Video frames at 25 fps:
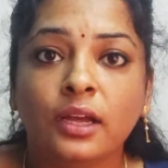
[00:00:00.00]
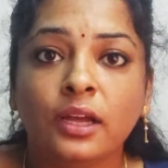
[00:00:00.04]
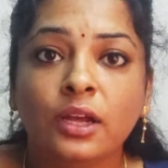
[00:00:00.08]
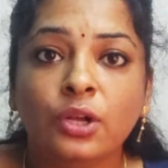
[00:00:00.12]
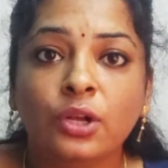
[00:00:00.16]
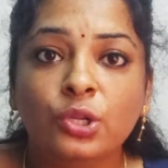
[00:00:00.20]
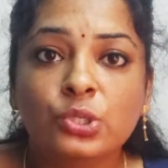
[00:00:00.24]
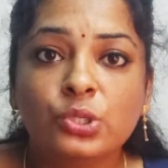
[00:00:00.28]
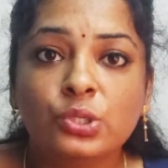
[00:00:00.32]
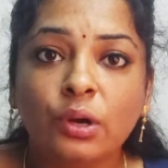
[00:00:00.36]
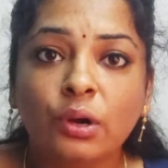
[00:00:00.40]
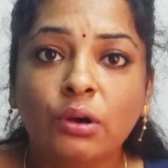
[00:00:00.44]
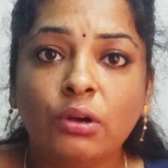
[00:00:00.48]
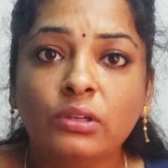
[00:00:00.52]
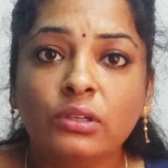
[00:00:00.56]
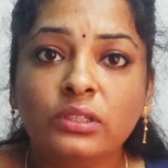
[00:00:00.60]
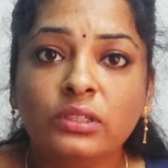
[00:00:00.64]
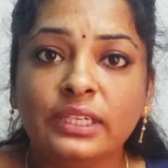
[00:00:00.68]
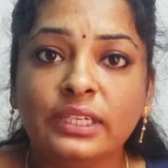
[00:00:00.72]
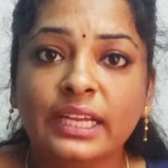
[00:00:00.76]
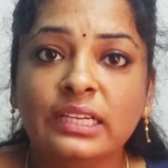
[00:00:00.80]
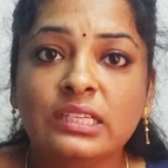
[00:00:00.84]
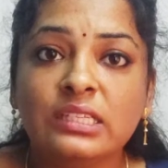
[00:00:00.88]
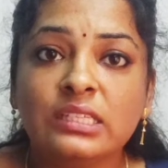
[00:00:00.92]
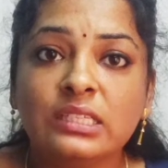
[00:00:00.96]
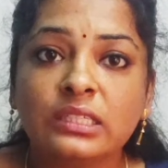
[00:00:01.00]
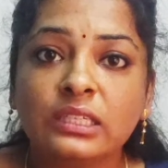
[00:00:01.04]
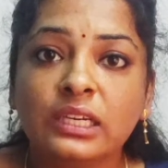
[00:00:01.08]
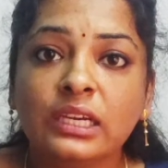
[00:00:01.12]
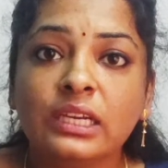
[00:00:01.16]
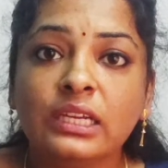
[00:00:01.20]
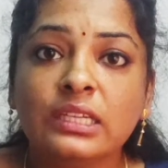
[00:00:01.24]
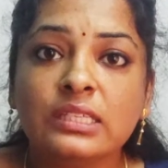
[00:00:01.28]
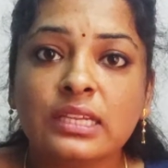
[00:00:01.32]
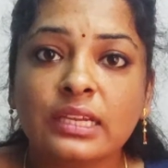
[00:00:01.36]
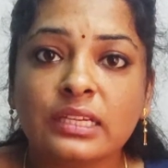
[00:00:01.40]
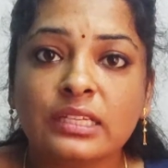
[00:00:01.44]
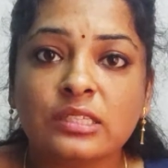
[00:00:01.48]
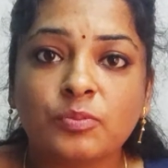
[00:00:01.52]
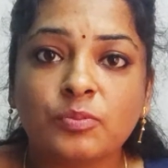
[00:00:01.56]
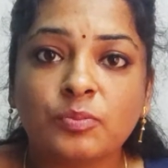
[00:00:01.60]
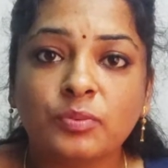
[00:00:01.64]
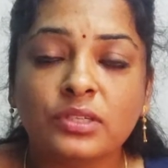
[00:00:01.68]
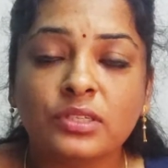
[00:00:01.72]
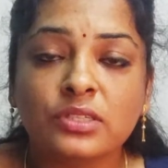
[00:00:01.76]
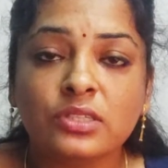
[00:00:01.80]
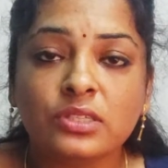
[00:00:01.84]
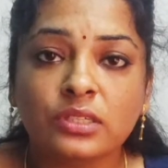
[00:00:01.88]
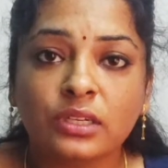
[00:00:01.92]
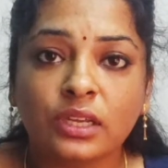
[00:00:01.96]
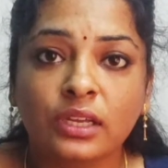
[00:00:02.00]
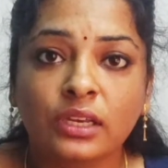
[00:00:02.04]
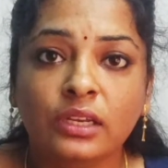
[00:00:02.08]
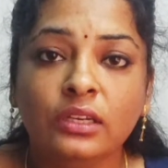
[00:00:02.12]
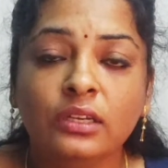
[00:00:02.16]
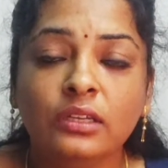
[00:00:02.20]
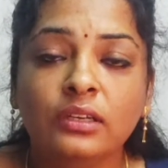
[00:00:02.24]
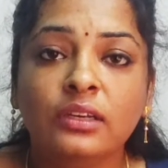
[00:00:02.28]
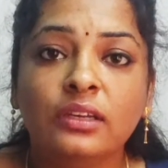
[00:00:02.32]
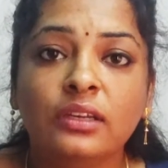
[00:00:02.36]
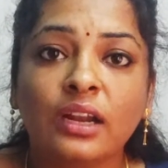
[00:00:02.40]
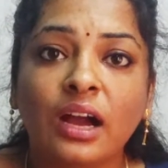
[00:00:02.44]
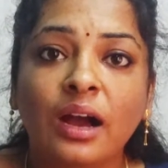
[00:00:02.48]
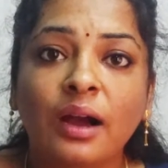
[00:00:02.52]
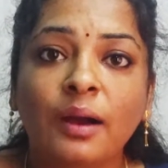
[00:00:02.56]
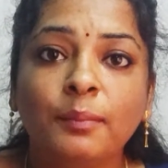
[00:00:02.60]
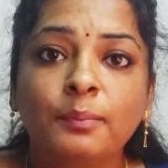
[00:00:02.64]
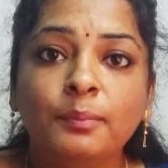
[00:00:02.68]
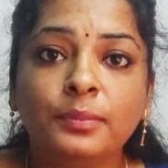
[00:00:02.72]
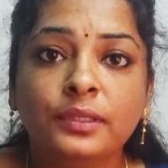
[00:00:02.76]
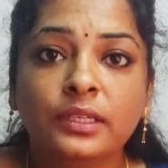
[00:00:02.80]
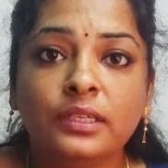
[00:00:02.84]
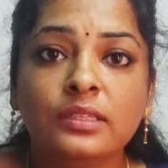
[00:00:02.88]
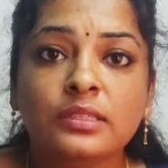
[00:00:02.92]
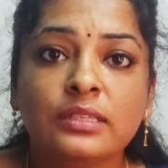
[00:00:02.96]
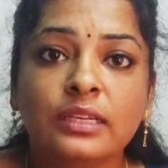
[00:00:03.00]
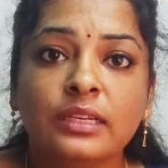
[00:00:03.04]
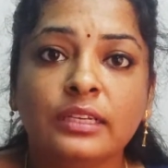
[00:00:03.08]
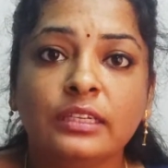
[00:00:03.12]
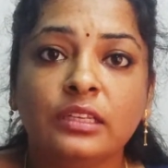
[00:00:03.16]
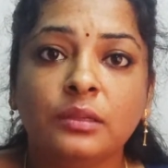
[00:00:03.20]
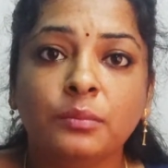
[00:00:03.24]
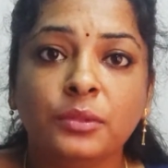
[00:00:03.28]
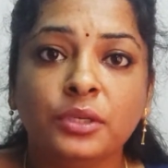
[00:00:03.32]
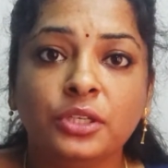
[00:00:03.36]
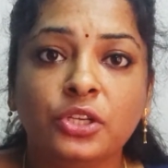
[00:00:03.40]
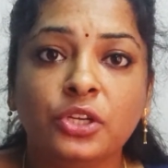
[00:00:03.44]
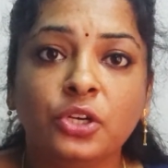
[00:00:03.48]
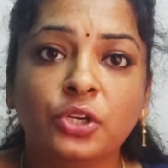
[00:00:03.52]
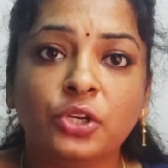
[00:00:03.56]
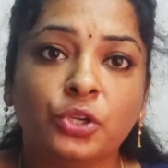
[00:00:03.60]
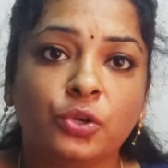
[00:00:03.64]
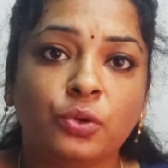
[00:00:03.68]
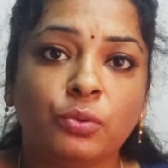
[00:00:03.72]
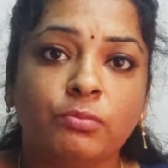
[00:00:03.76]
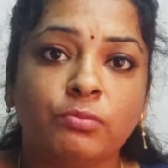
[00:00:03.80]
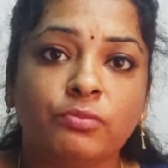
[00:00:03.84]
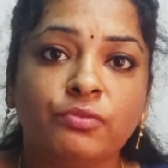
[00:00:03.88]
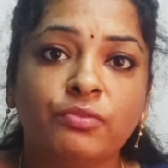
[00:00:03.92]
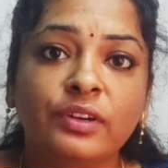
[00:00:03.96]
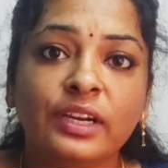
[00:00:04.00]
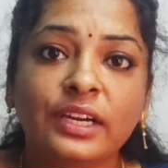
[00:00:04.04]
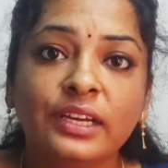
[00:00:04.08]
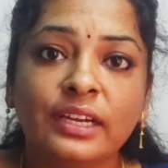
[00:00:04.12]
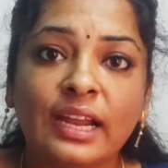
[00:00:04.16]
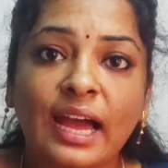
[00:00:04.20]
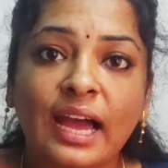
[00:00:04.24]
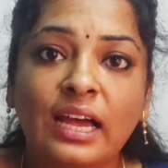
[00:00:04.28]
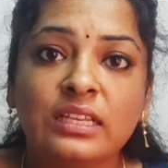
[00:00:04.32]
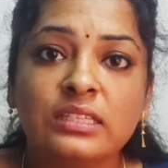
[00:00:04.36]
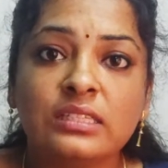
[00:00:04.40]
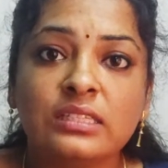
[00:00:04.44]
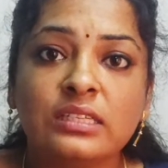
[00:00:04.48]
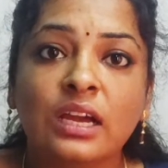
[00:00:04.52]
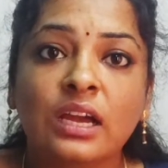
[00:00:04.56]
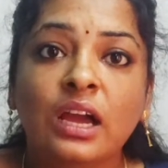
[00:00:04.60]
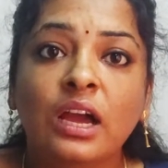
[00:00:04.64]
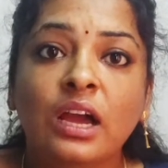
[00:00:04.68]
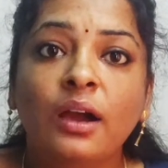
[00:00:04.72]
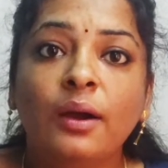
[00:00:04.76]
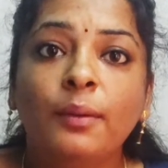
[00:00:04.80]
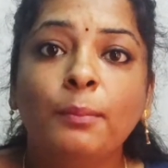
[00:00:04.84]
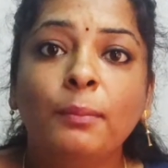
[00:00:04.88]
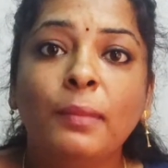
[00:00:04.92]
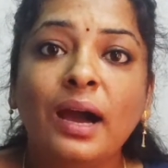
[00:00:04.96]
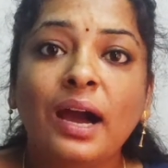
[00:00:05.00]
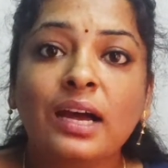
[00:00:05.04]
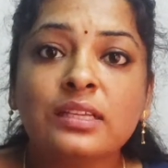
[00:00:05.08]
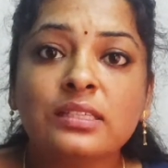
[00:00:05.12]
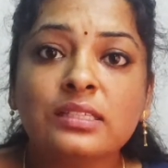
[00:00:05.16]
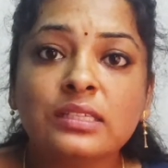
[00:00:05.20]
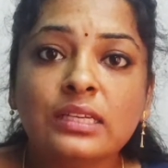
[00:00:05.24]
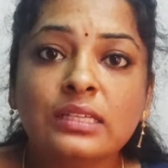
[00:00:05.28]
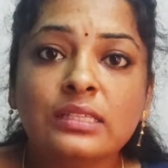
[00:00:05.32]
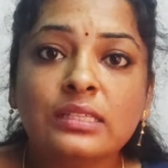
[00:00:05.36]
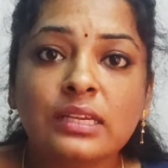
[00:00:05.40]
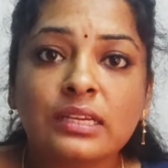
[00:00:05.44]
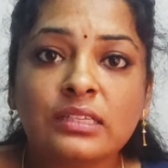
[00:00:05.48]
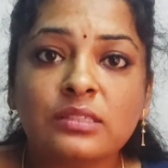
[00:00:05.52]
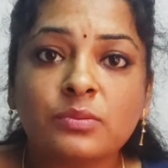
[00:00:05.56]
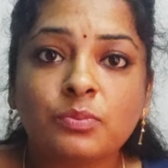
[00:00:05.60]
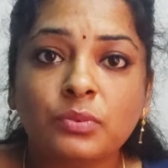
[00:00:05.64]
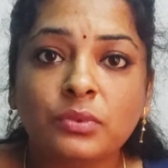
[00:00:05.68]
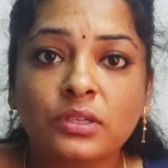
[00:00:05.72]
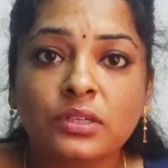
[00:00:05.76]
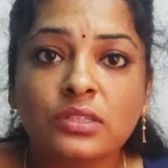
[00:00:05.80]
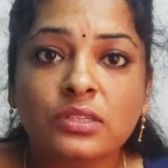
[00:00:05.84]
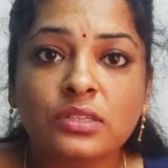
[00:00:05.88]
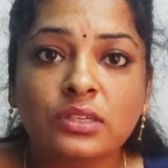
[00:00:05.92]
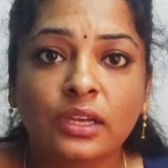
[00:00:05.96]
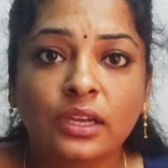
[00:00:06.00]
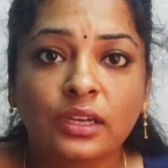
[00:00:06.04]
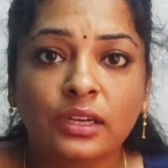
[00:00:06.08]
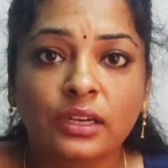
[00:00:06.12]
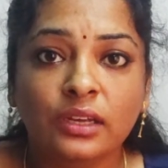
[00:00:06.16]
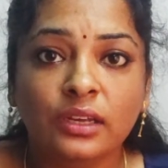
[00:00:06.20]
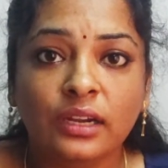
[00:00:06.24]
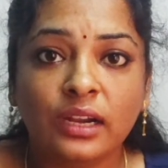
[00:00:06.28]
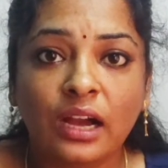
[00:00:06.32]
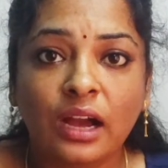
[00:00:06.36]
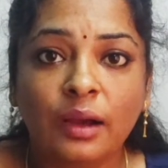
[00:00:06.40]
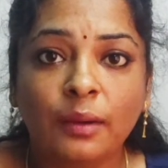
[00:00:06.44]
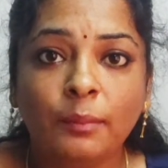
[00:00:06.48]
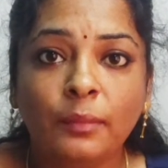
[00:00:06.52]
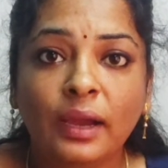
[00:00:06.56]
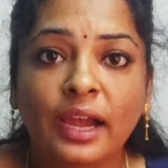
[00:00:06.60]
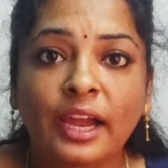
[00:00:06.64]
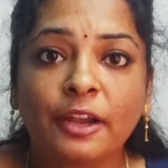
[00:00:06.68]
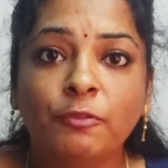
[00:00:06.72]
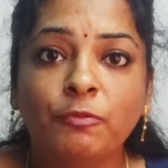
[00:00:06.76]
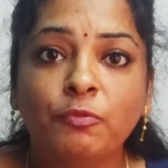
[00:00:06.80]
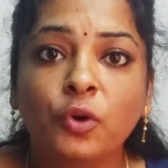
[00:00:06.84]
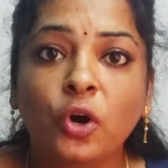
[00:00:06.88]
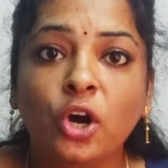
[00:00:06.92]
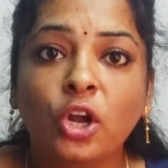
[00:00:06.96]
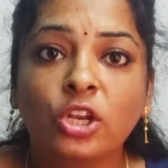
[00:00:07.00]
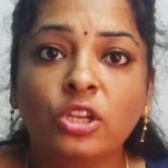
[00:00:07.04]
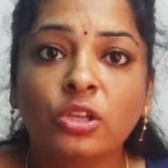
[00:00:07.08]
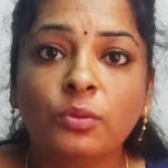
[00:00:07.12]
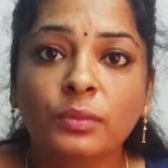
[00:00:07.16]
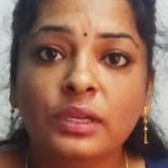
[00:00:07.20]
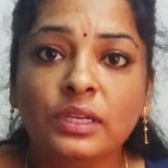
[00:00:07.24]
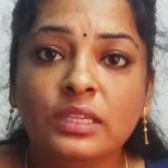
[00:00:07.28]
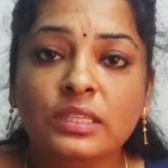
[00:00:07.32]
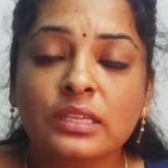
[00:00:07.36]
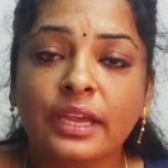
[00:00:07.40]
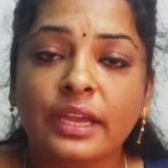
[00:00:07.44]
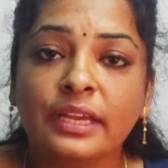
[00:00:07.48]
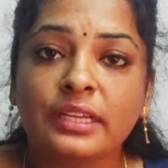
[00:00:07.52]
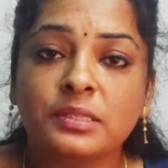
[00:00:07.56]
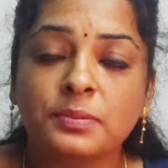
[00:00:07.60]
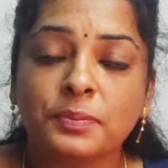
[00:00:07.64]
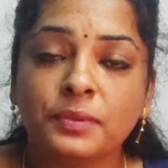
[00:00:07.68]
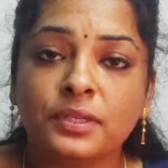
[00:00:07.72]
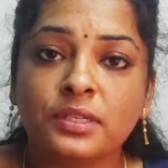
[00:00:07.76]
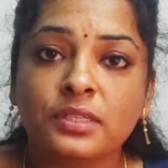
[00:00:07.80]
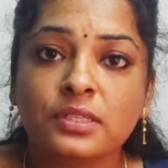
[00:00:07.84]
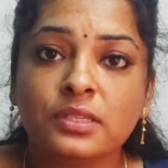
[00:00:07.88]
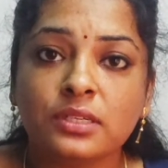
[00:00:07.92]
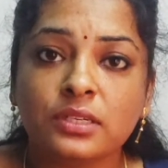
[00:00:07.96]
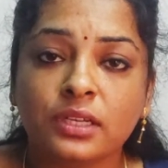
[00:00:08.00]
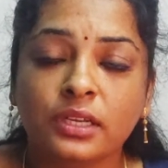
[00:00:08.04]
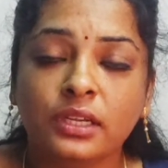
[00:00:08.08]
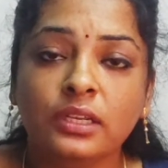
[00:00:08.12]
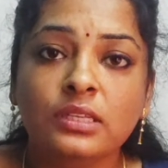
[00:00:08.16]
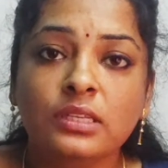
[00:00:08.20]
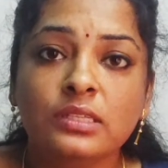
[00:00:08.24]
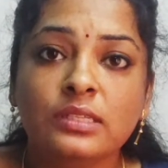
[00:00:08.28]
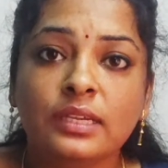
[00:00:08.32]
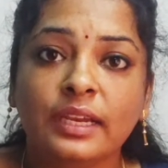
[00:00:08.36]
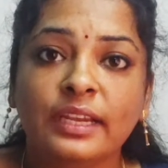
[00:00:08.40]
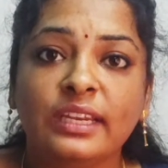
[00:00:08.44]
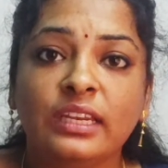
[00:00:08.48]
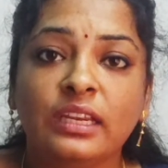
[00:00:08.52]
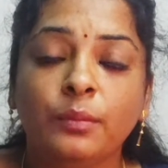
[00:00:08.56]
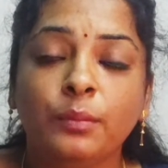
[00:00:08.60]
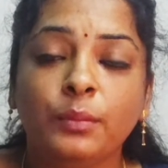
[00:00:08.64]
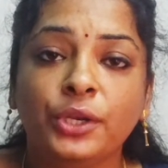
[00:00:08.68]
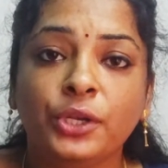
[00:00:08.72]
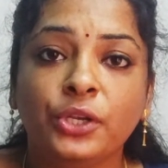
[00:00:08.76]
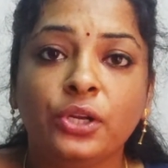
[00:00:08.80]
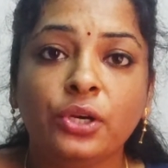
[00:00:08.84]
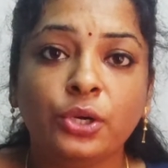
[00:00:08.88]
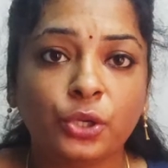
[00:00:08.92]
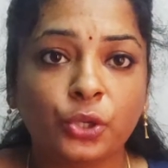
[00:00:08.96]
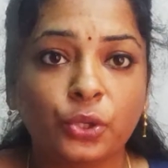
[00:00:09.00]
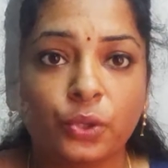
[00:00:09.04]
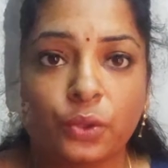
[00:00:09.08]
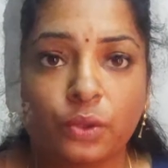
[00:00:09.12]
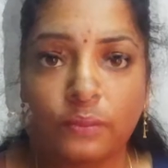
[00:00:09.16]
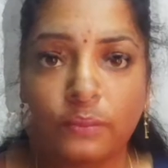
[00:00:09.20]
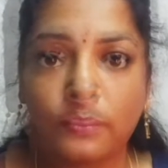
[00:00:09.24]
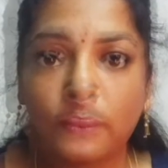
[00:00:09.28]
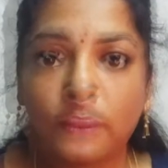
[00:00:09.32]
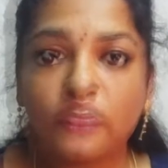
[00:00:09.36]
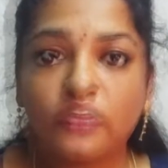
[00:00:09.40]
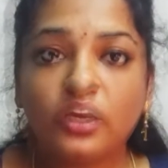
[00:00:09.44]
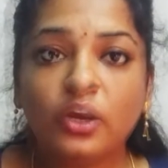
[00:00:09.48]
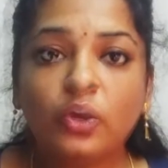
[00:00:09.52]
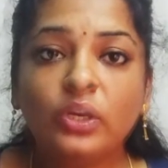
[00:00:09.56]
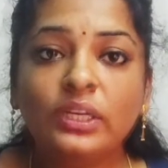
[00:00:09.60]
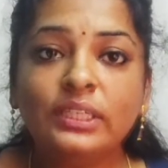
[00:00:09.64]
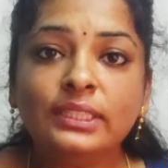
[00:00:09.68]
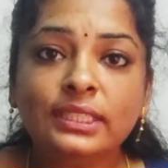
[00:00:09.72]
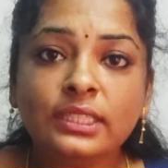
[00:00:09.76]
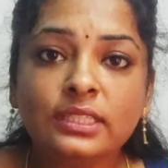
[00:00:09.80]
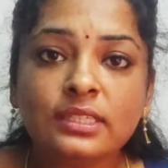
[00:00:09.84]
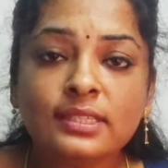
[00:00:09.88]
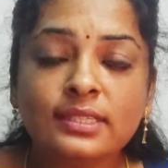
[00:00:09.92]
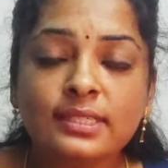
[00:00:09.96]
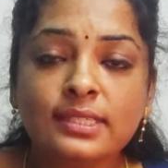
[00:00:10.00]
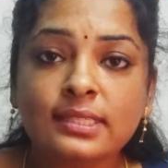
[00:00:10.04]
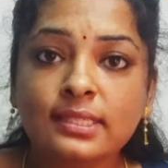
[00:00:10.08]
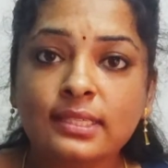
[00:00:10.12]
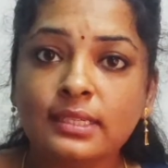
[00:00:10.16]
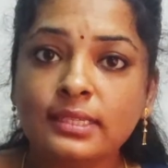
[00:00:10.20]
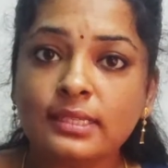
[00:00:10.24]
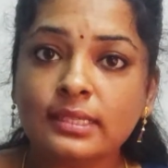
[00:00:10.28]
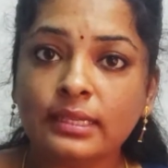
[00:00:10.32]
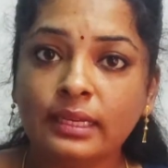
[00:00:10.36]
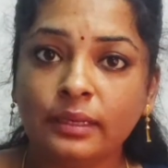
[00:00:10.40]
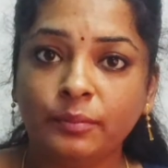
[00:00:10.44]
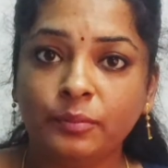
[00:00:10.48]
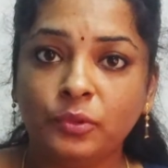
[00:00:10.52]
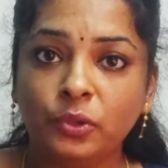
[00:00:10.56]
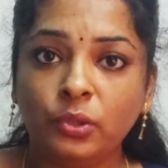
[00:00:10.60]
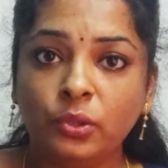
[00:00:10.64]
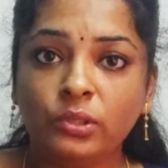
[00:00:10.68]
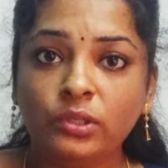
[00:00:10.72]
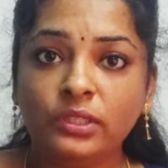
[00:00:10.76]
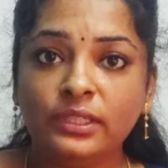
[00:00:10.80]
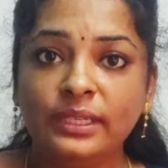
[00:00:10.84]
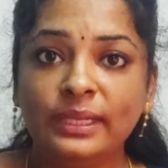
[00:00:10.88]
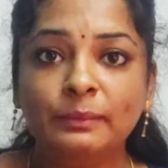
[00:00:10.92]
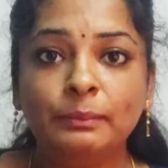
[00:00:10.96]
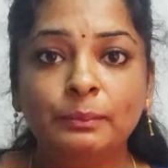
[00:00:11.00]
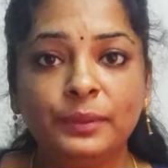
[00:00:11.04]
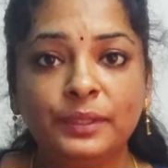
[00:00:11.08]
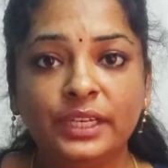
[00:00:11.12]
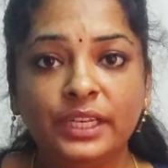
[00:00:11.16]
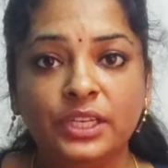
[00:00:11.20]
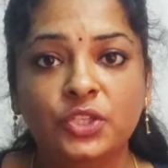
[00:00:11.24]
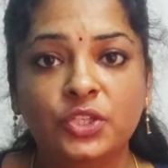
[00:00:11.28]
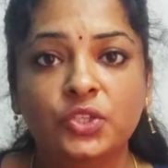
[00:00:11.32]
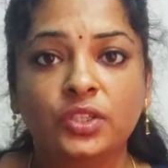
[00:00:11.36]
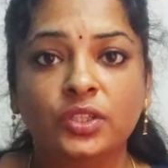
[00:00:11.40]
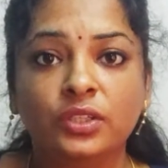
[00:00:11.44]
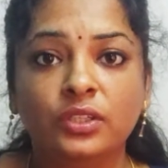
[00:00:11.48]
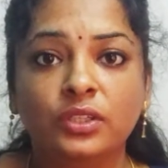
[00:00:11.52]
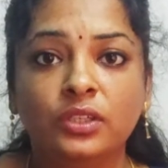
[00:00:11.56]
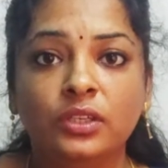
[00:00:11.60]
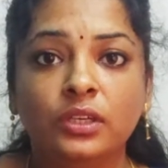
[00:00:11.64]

So density is expressed in gram per centimeter cube, whereas mass is expressed in gram and volume is expressed in centimeter cube. Now let us discuss about temperature.